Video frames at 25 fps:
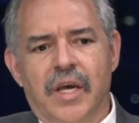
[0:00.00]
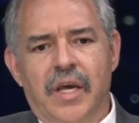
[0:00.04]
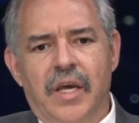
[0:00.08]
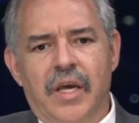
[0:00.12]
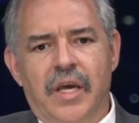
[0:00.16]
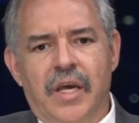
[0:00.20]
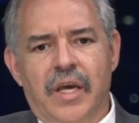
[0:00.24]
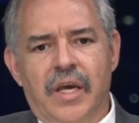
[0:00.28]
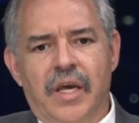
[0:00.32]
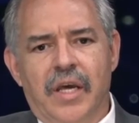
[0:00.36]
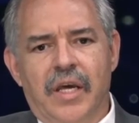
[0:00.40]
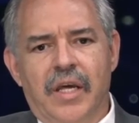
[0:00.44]

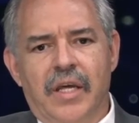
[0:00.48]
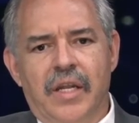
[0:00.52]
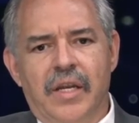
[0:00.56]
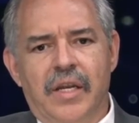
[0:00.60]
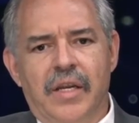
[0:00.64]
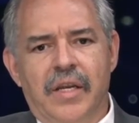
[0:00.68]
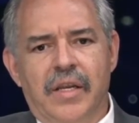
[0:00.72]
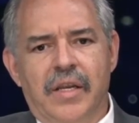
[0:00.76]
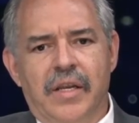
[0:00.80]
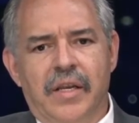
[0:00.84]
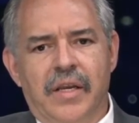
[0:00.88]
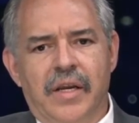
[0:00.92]

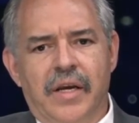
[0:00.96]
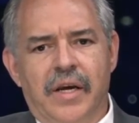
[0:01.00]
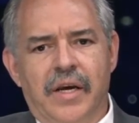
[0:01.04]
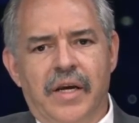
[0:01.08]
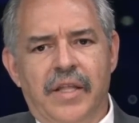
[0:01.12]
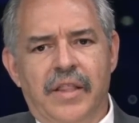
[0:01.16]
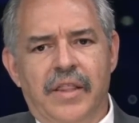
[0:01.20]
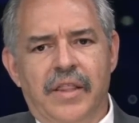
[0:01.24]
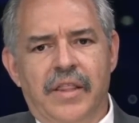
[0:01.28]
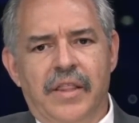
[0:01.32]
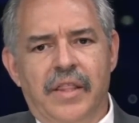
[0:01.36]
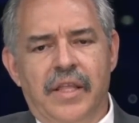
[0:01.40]
And
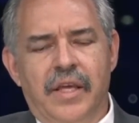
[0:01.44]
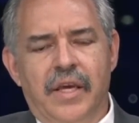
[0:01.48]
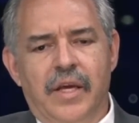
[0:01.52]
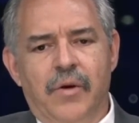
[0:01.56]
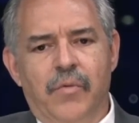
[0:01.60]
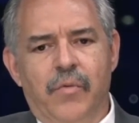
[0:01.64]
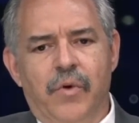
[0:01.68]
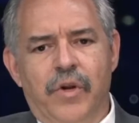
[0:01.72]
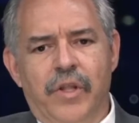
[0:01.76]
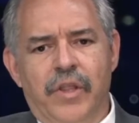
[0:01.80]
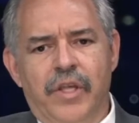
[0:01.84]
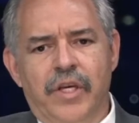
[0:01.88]
I
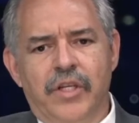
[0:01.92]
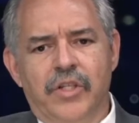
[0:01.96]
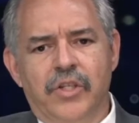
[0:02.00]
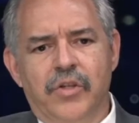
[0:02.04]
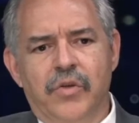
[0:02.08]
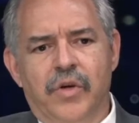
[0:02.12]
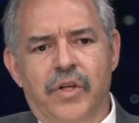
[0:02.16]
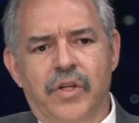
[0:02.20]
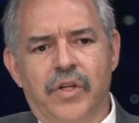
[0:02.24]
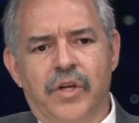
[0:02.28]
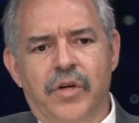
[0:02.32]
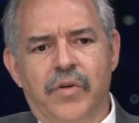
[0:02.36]
and one of the things
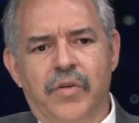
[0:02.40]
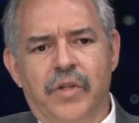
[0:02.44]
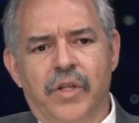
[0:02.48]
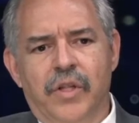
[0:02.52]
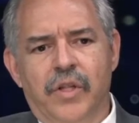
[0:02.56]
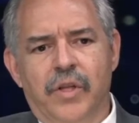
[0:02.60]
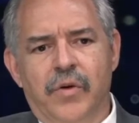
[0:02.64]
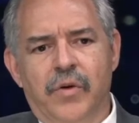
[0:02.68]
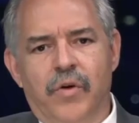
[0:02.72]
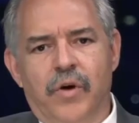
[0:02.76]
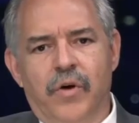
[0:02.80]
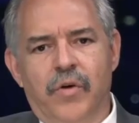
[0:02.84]
too, I'll note
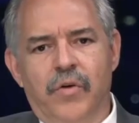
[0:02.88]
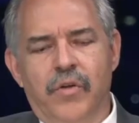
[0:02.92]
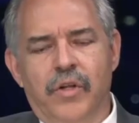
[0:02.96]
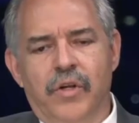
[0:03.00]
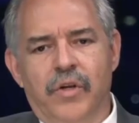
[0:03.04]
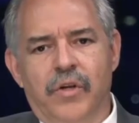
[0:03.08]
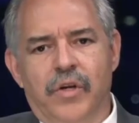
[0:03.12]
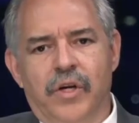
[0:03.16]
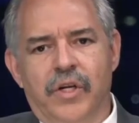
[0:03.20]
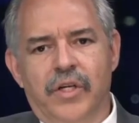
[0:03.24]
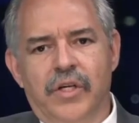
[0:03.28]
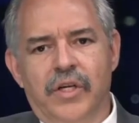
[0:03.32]
that the
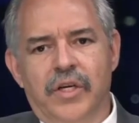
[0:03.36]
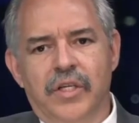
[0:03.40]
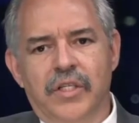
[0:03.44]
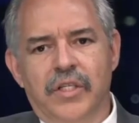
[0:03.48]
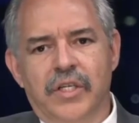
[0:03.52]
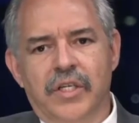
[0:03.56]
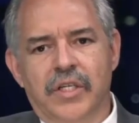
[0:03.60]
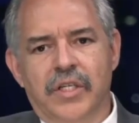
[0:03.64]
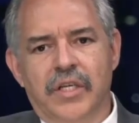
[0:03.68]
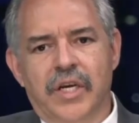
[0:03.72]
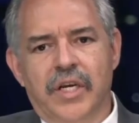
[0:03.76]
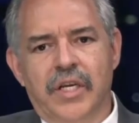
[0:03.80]
Oakland law
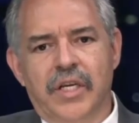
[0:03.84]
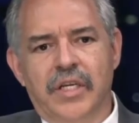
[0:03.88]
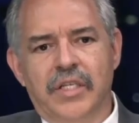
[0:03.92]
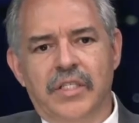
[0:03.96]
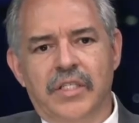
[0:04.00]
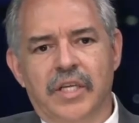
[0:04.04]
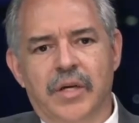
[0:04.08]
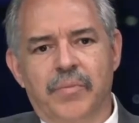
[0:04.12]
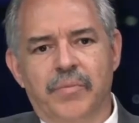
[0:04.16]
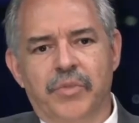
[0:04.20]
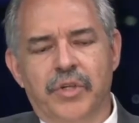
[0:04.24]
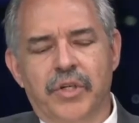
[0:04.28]
does contain
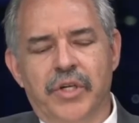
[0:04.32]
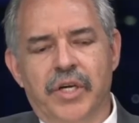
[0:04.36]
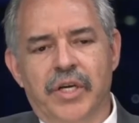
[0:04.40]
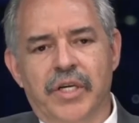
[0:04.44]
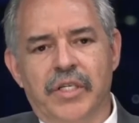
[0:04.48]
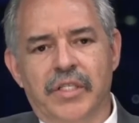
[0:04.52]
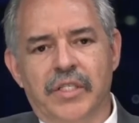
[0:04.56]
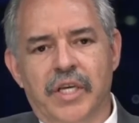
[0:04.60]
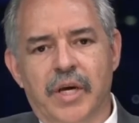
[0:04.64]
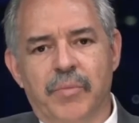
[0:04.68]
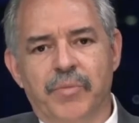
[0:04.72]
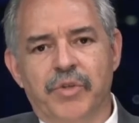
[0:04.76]
except,
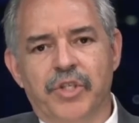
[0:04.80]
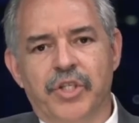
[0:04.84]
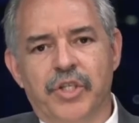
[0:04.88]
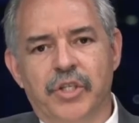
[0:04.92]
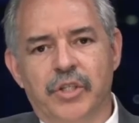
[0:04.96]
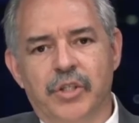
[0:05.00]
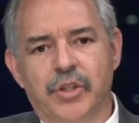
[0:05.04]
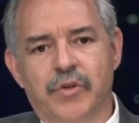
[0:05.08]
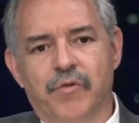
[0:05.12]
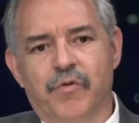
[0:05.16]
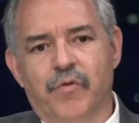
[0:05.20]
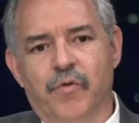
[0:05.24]

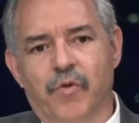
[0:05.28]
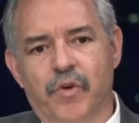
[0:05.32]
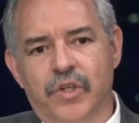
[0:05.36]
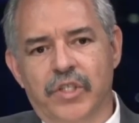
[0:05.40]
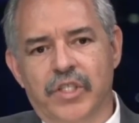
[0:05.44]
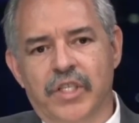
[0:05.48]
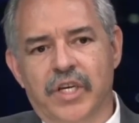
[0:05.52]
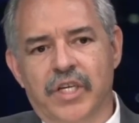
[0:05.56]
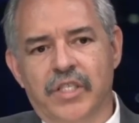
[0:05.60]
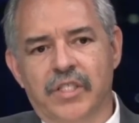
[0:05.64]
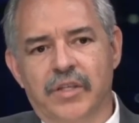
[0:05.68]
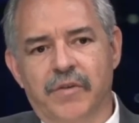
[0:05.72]
exceptions for
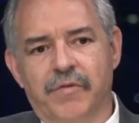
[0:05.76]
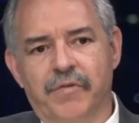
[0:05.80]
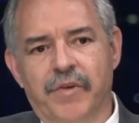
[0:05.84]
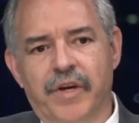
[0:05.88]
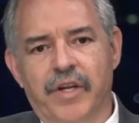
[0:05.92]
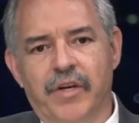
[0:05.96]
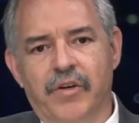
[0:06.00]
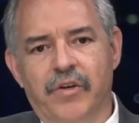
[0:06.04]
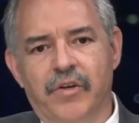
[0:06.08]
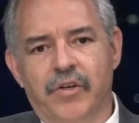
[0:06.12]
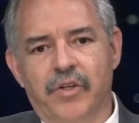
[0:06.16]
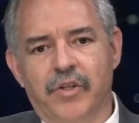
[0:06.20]
sex
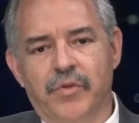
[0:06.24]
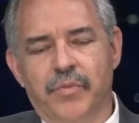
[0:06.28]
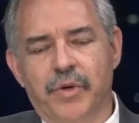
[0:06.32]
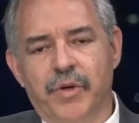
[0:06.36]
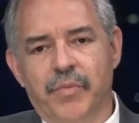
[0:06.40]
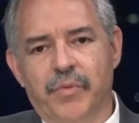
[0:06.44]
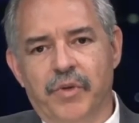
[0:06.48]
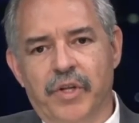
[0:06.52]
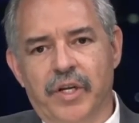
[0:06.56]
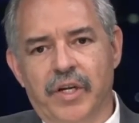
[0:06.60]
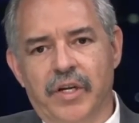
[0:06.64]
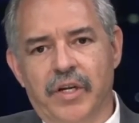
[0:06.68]
offenders,
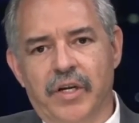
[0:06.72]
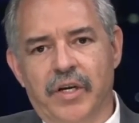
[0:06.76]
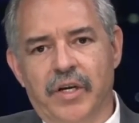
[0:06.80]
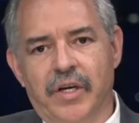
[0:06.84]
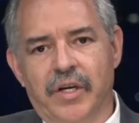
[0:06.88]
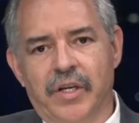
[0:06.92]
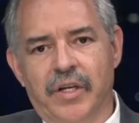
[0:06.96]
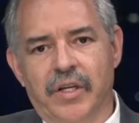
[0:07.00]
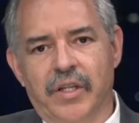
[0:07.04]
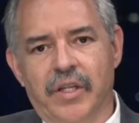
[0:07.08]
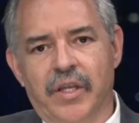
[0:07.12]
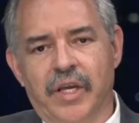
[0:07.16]
people on,
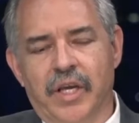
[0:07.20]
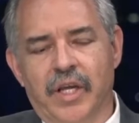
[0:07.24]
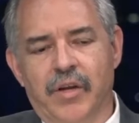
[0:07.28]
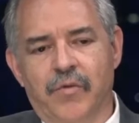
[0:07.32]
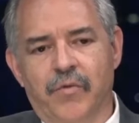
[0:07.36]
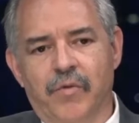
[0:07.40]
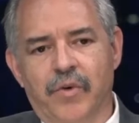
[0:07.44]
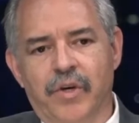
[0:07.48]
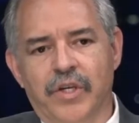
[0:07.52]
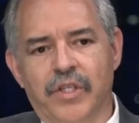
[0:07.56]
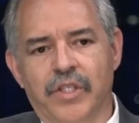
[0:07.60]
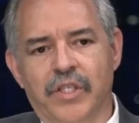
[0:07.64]
on the
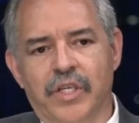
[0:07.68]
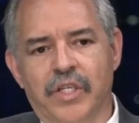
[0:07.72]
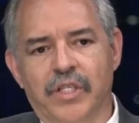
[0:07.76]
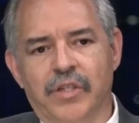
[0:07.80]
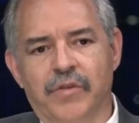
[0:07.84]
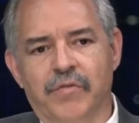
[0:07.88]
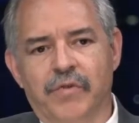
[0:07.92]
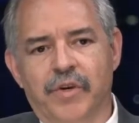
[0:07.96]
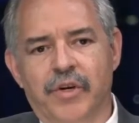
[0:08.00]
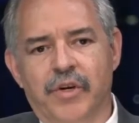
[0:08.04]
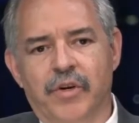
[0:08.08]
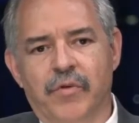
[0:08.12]
California
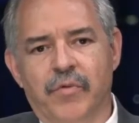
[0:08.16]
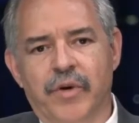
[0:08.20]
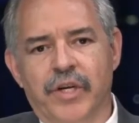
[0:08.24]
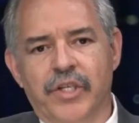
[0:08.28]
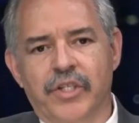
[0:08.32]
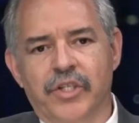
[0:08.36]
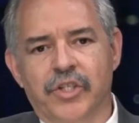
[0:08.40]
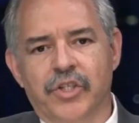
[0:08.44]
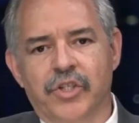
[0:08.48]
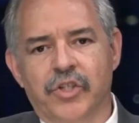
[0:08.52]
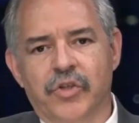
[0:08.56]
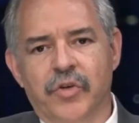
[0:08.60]
Sex Offender
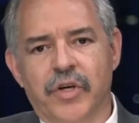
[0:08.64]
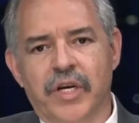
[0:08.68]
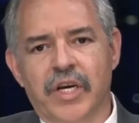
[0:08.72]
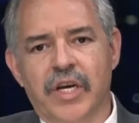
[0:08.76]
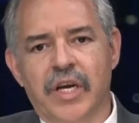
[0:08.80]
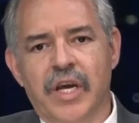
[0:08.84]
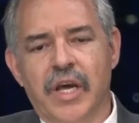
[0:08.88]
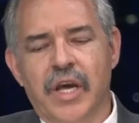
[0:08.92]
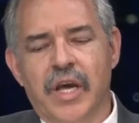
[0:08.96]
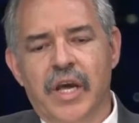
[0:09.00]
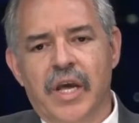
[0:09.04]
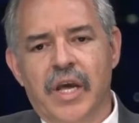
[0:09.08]

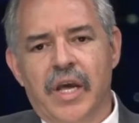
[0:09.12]
Registry,